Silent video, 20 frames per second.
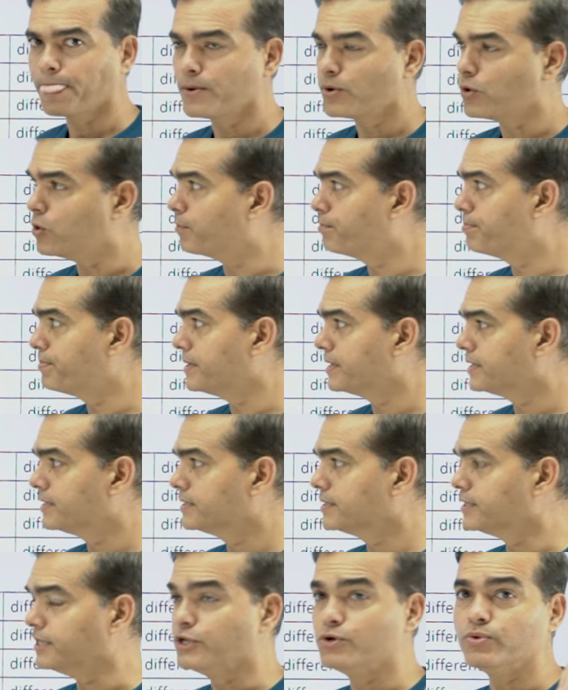Hope
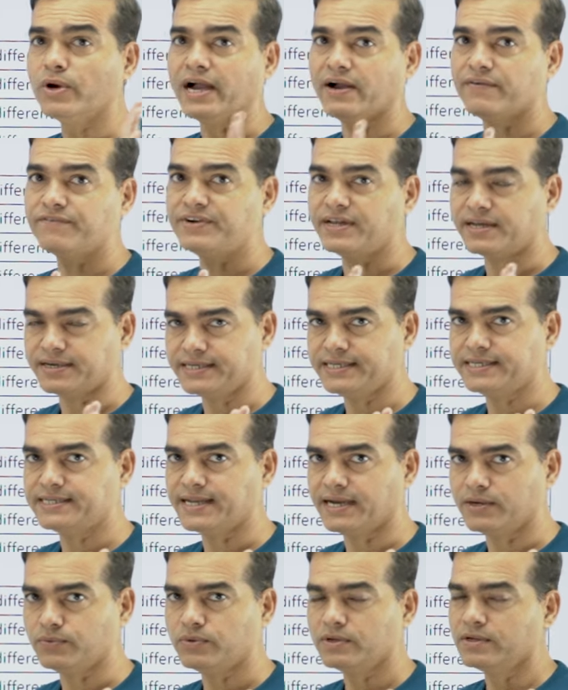you have done it
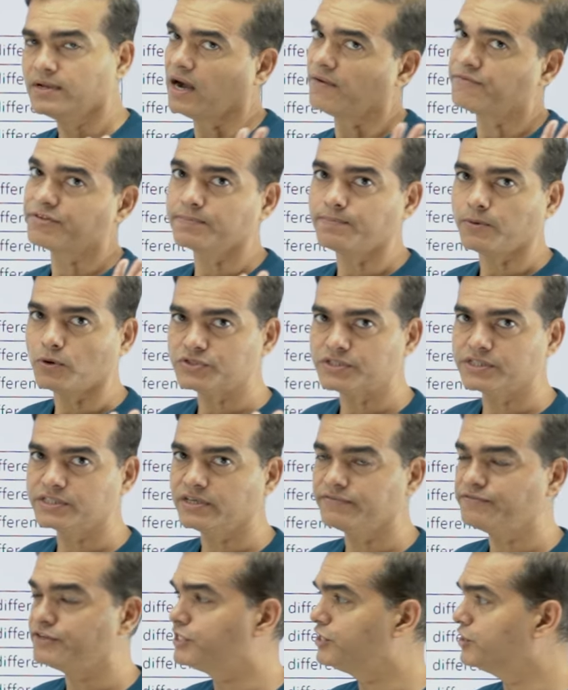now after pausing
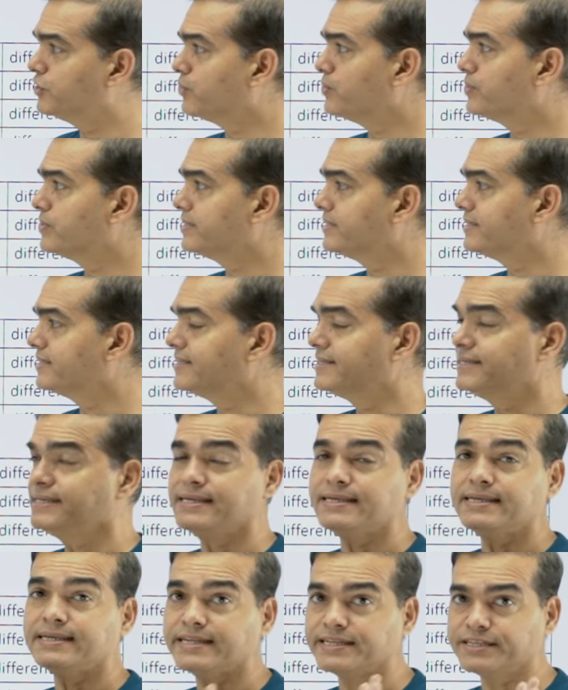the video.
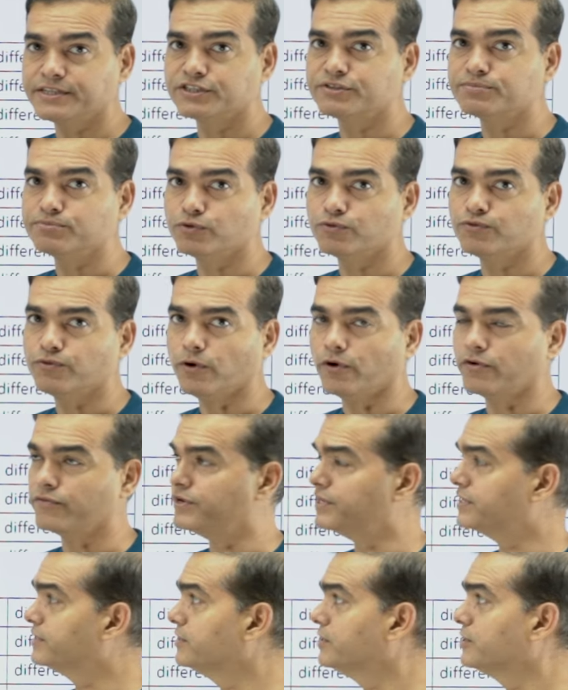Let us move
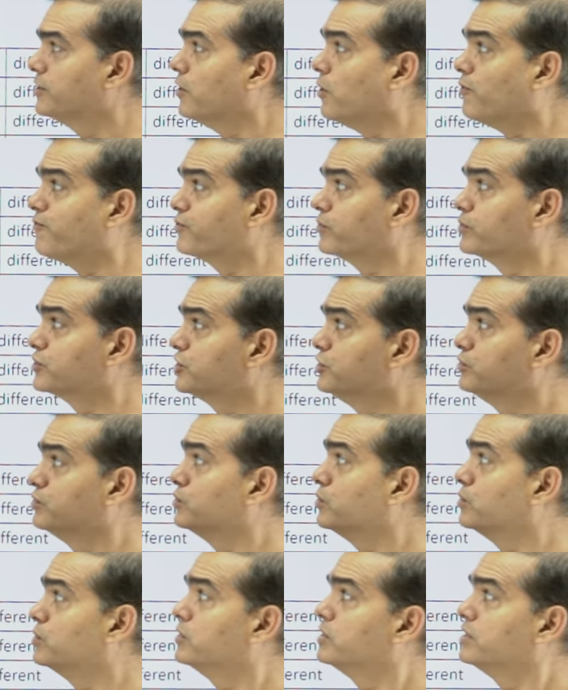forward. Of course, you
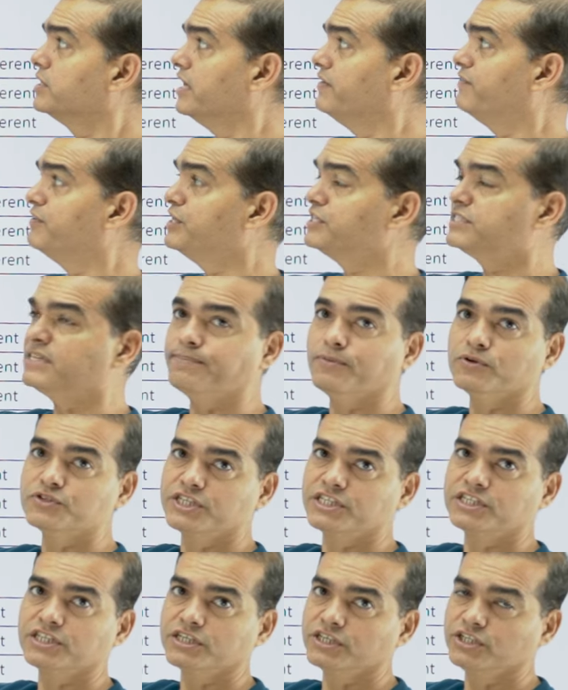know, if it is
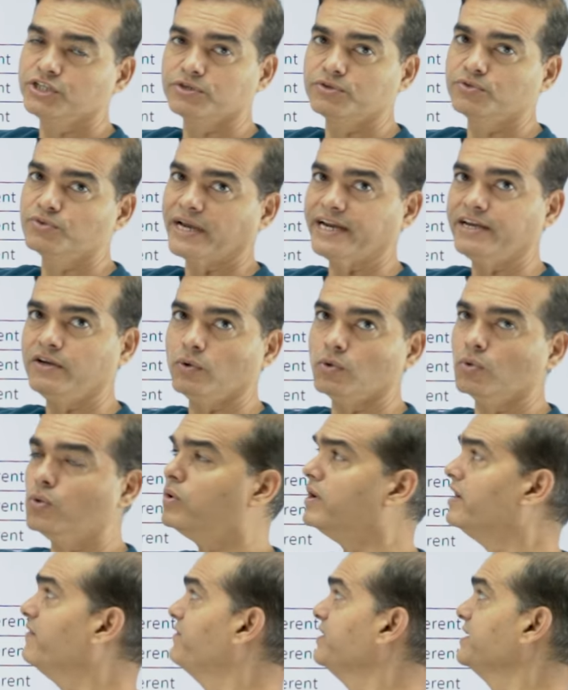opposite, you have to write
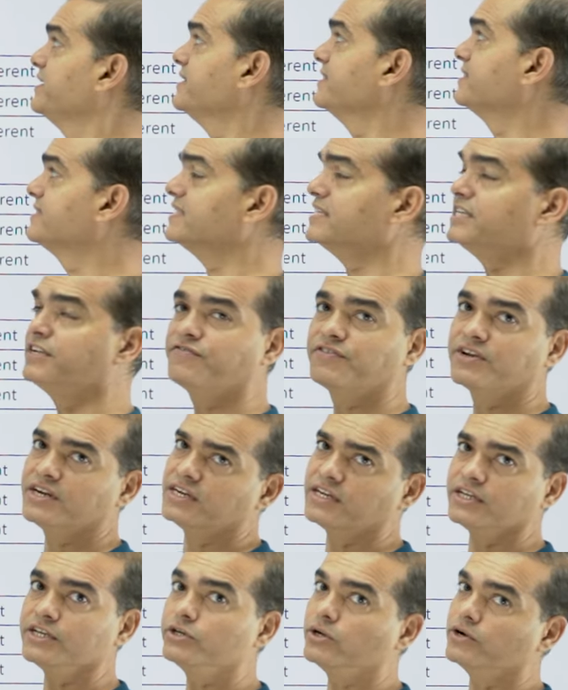O. If it is
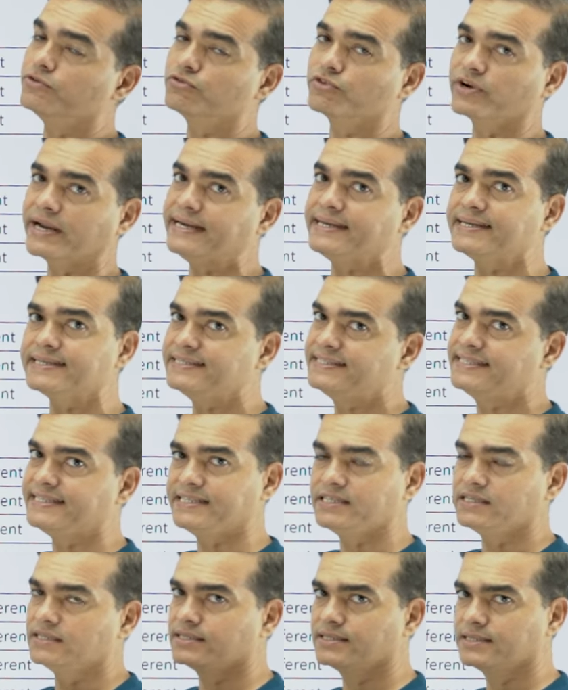different, you have to write D.
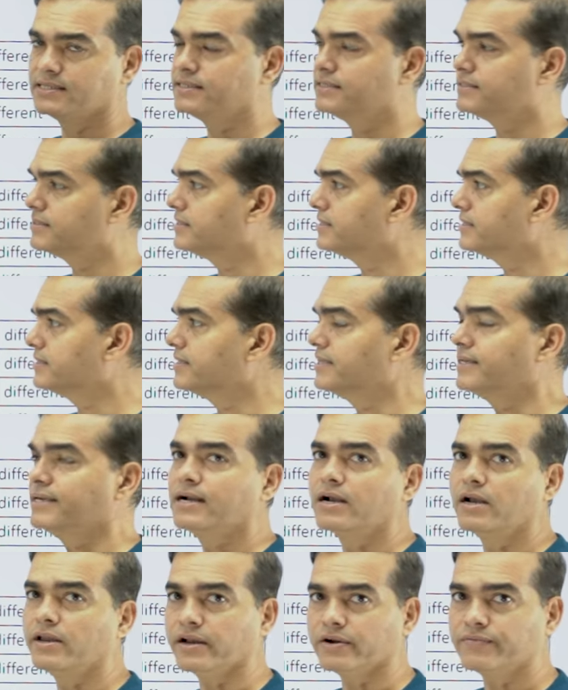
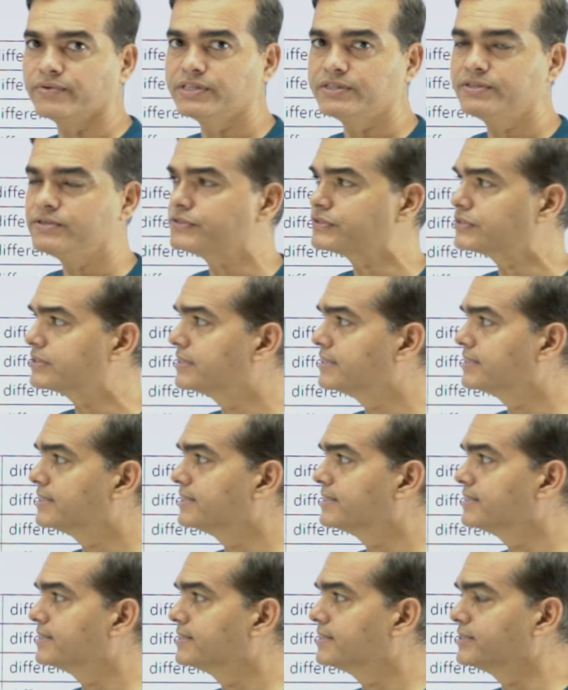Clear with this?
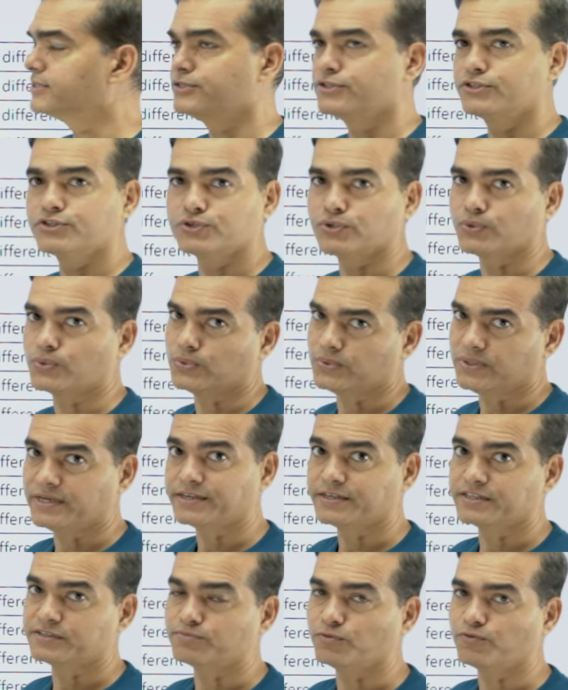So
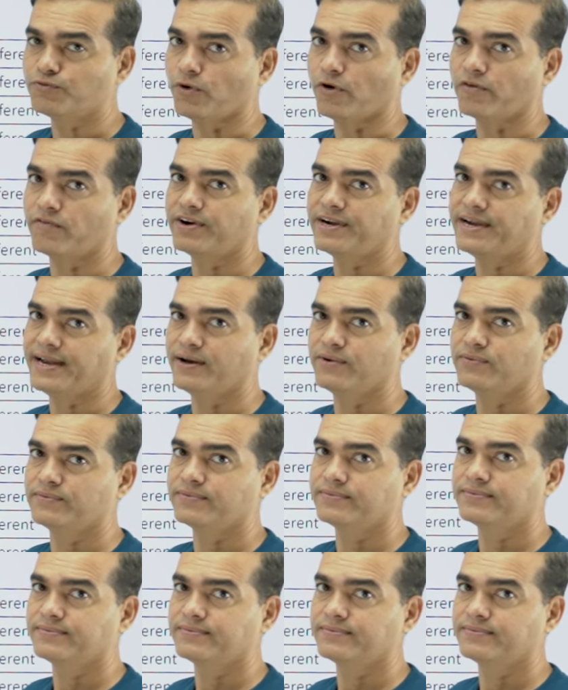let us move forward now.